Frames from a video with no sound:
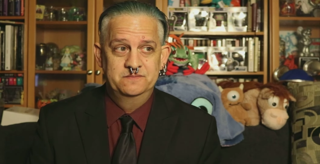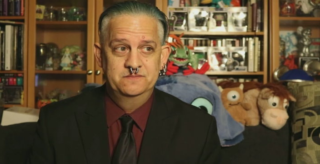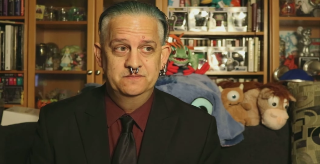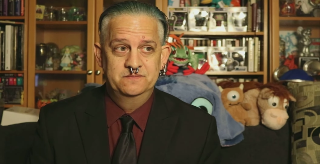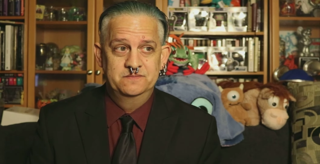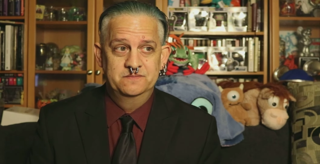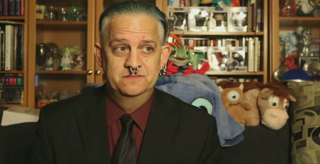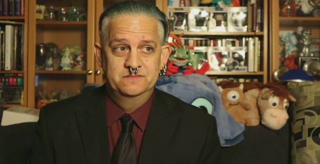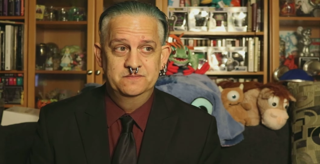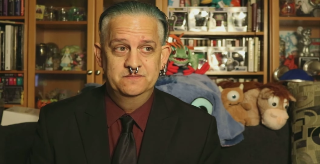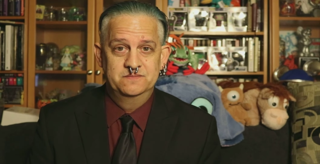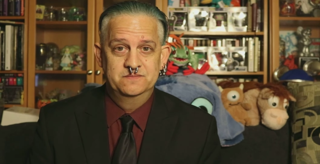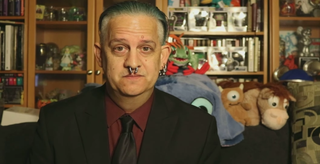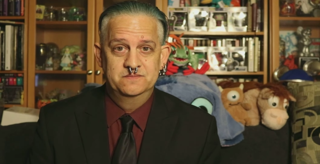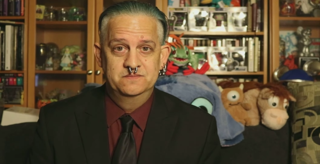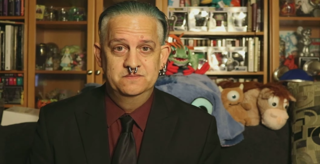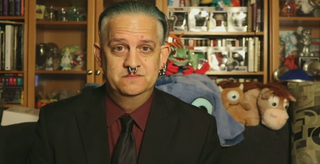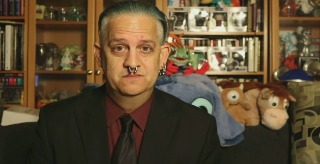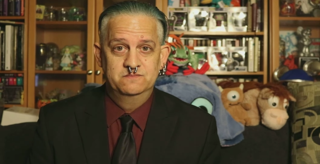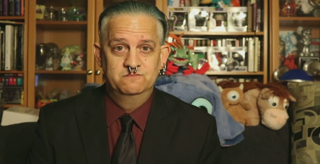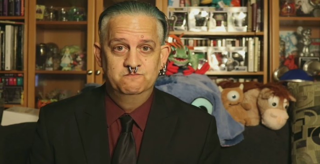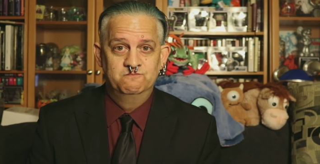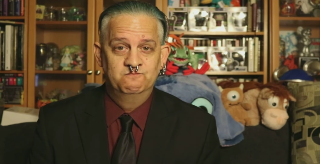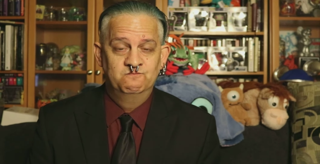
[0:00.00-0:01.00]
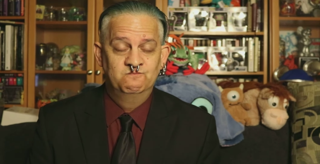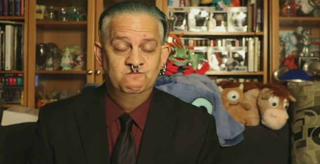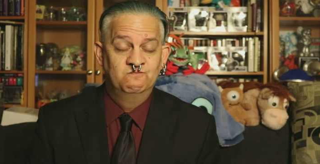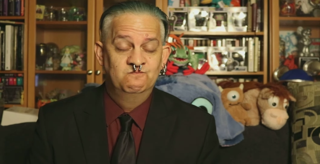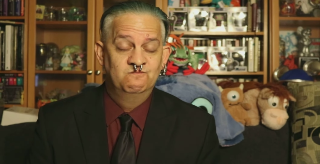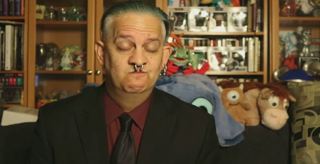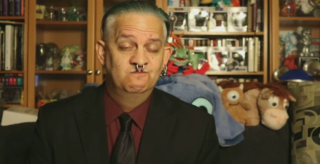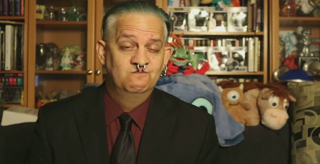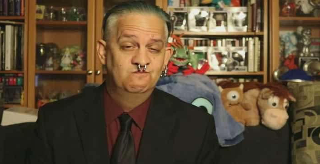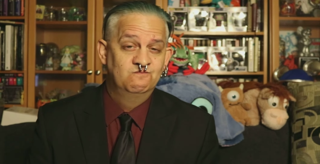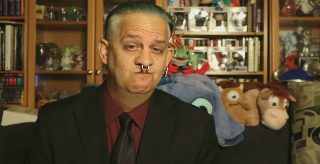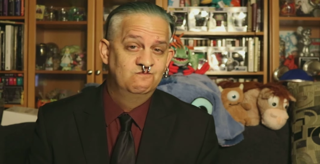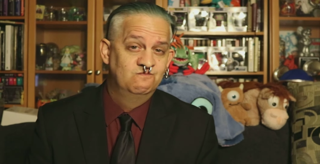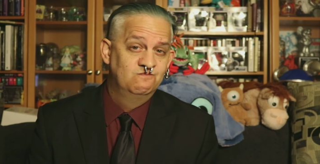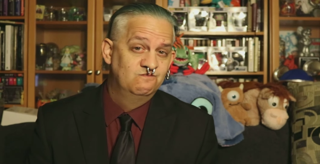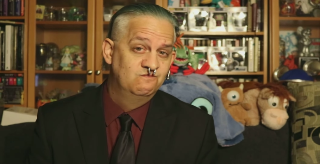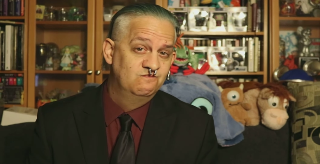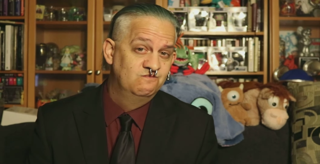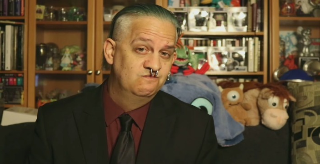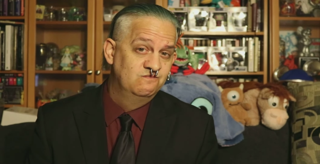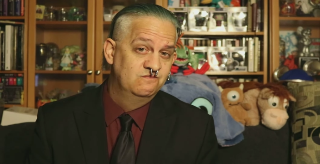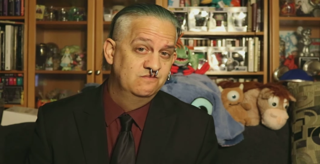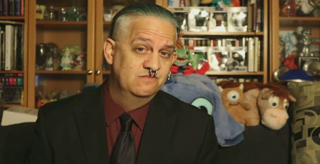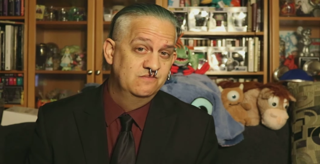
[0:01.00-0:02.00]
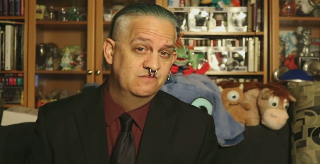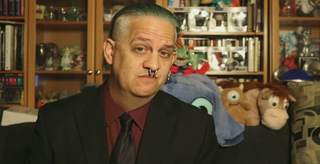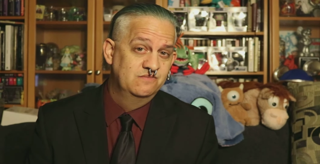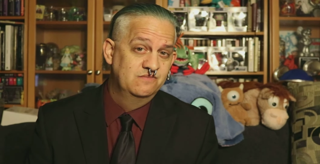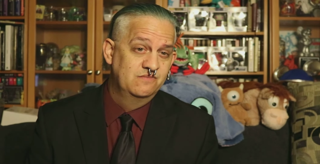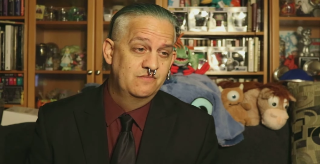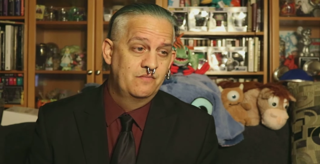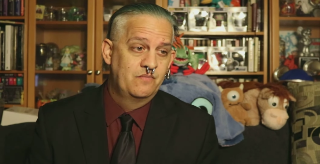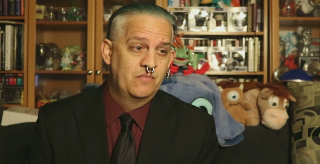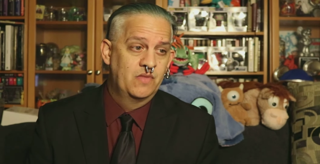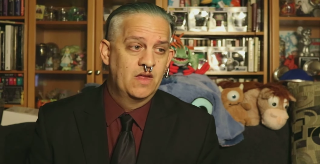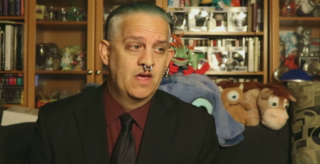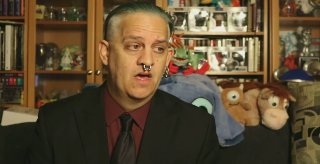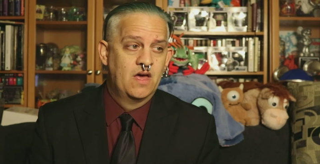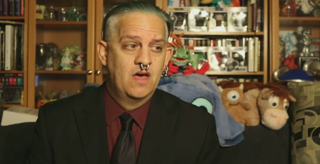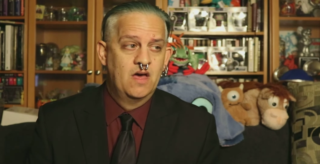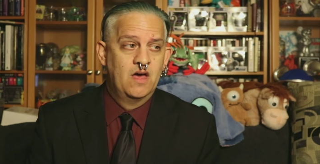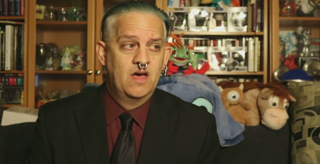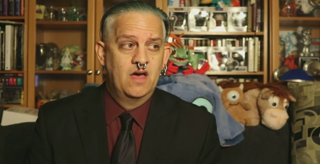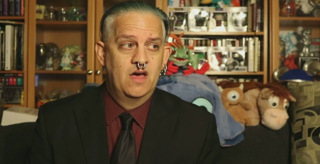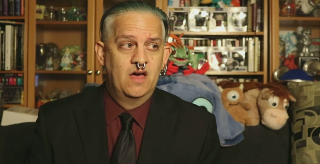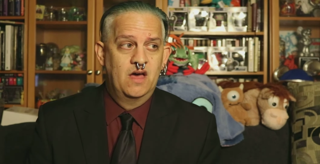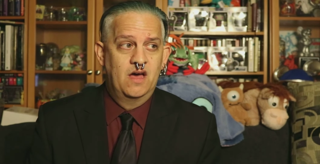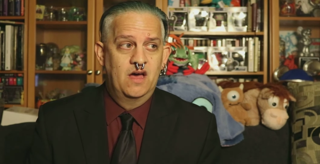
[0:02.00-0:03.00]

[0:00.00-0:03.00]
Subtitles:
(silence)